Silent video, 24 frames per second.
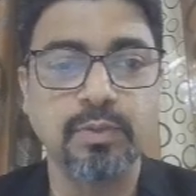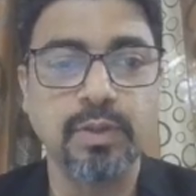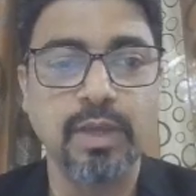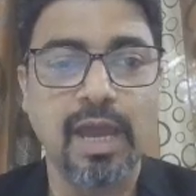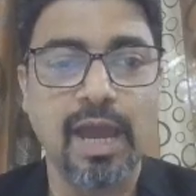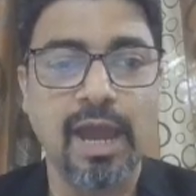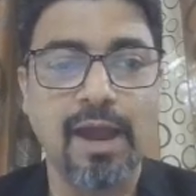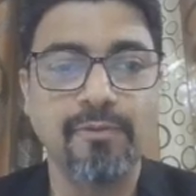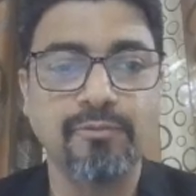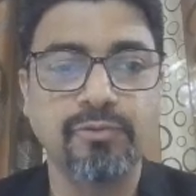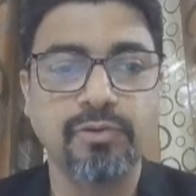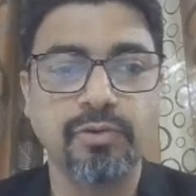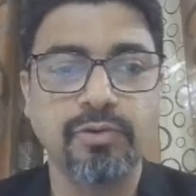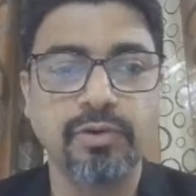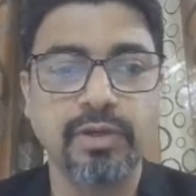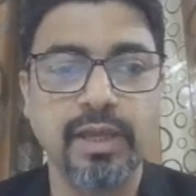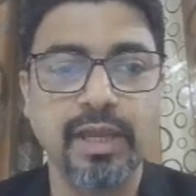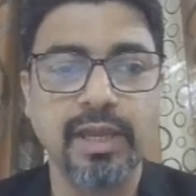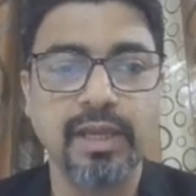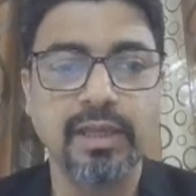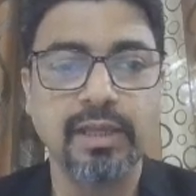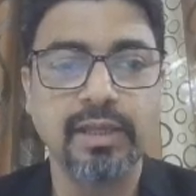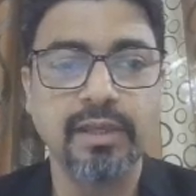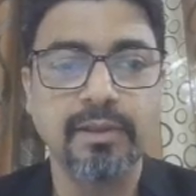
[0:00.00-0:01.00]
we have to
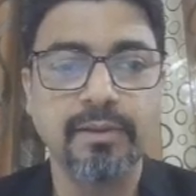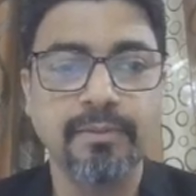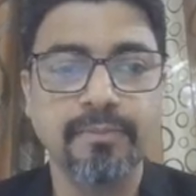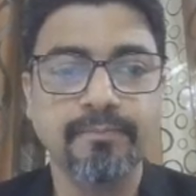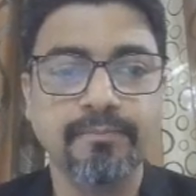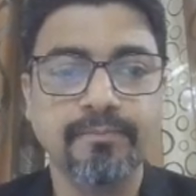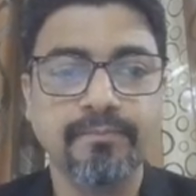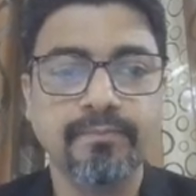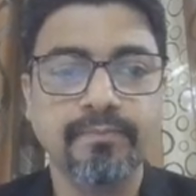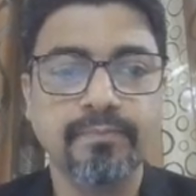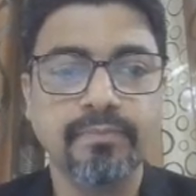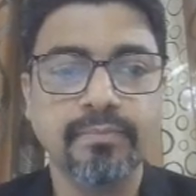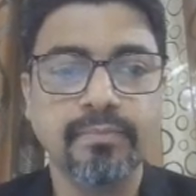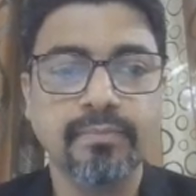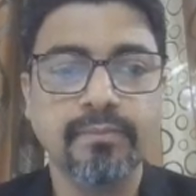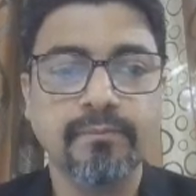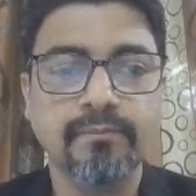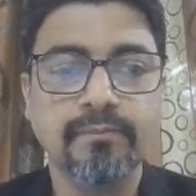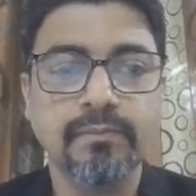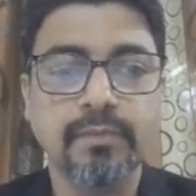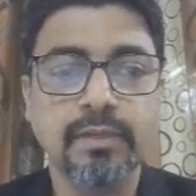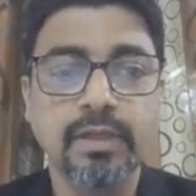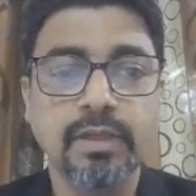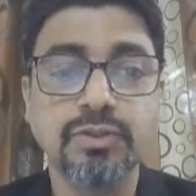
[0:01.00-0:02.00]
take
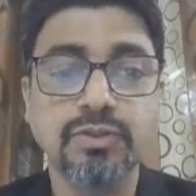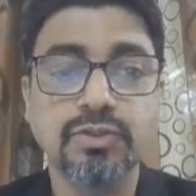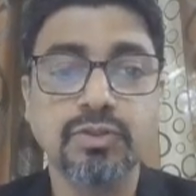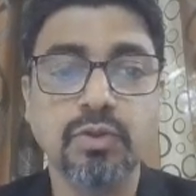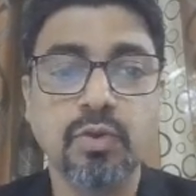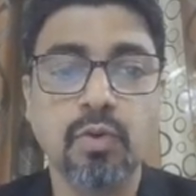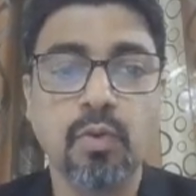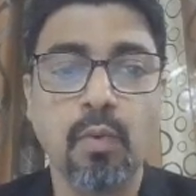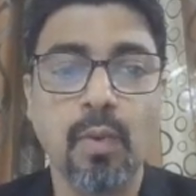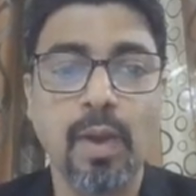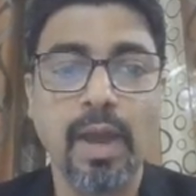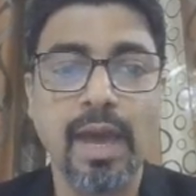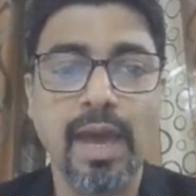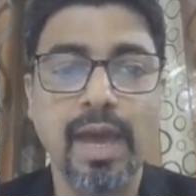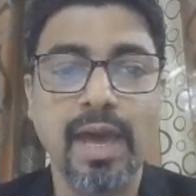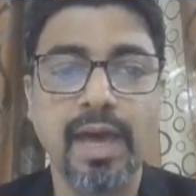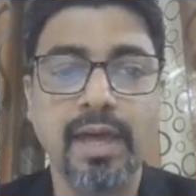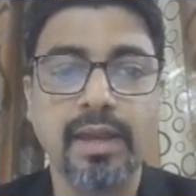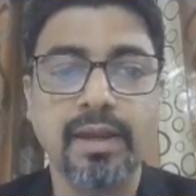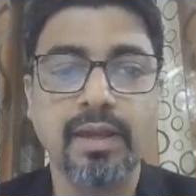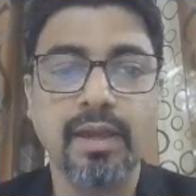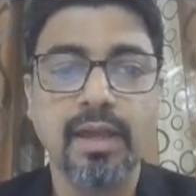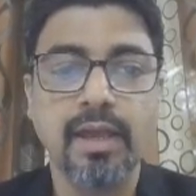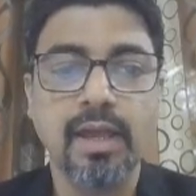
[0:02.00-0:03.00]

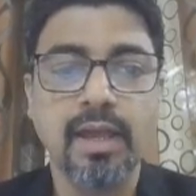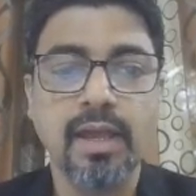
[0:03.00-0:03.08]
square